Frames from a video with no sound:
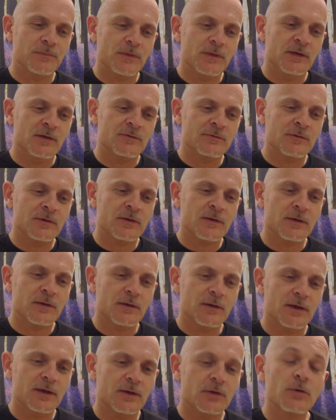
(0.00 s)
Is looking
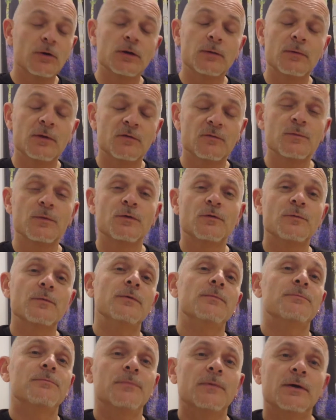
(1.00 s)
at economy of
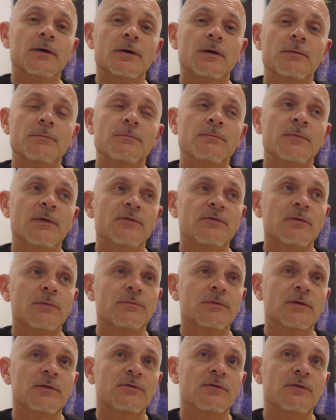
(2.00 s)
movement. That's
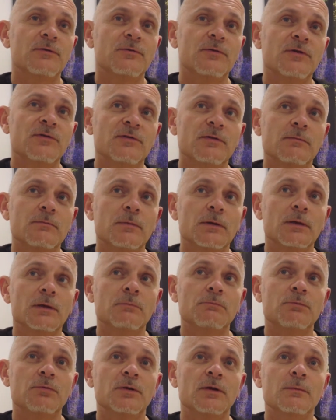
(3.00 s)
something that's interested me
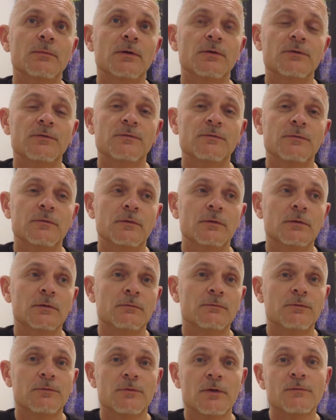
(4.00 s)
pretty much
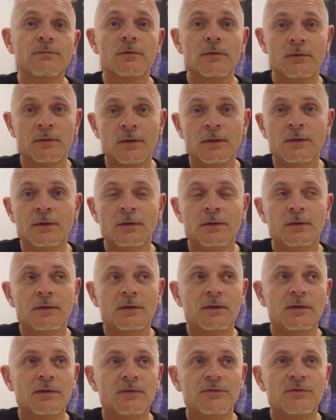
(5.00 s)
forever,
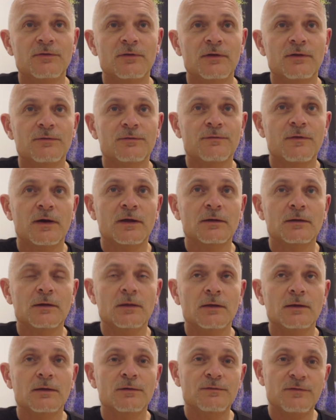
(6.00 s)
is
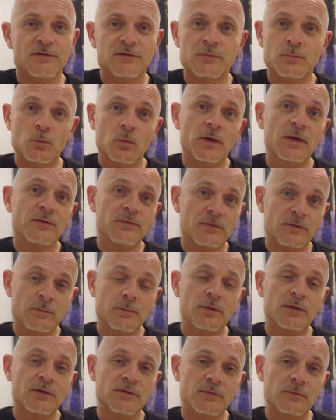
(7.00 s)
finding efficient ways for the
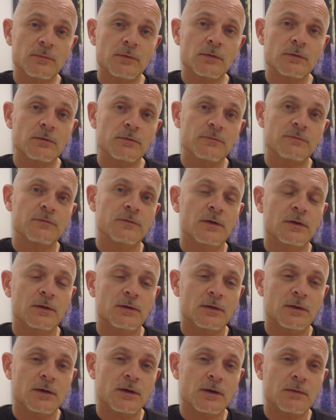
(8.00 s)
body to move.
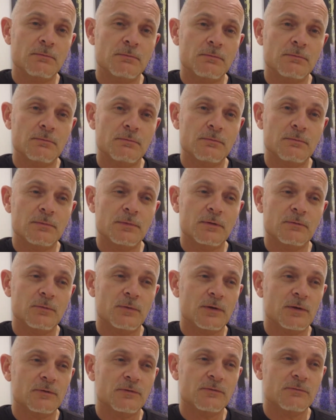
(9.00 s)
When
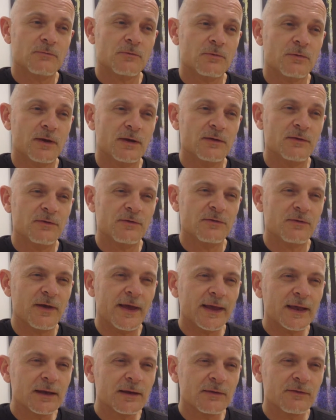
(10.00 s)
I was trained as a
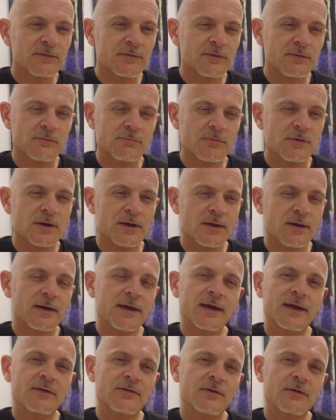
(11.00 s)
cyclist at a really
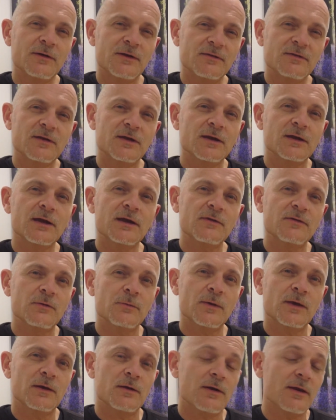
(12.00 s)
young age, early teenager,
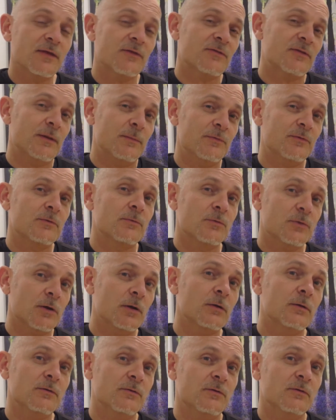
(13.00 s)
we had an exceptional
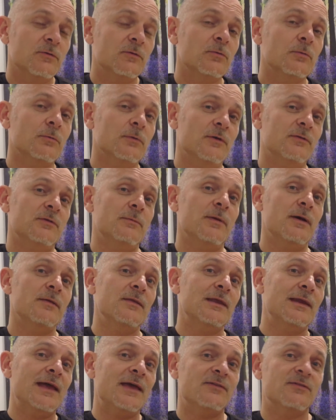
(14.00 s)
coach that taught us
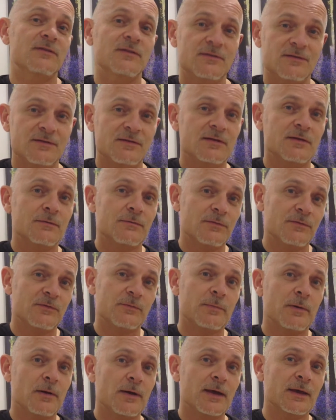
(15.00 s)
about the elasticity of the
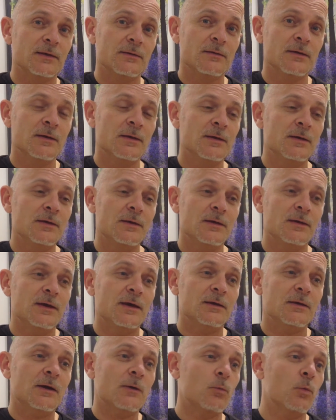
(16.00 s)
spine.
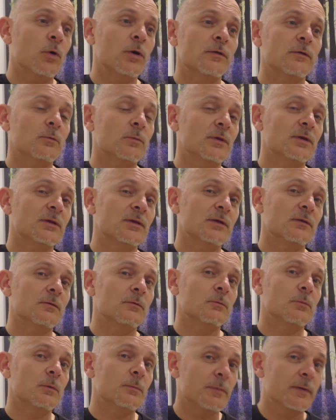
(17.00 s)
And our work that we did
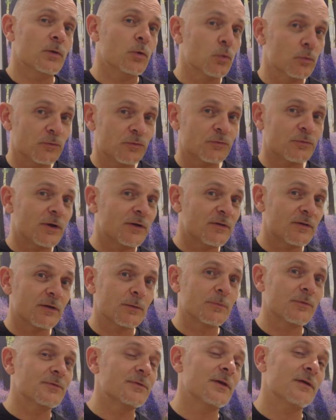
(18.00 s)
that would be called
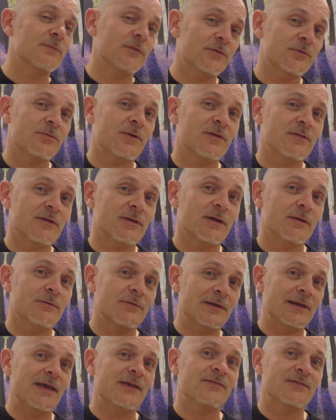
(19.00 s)
stretching was never stretching, it
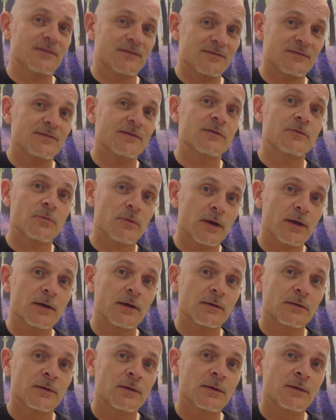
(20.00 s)
was elasticity training.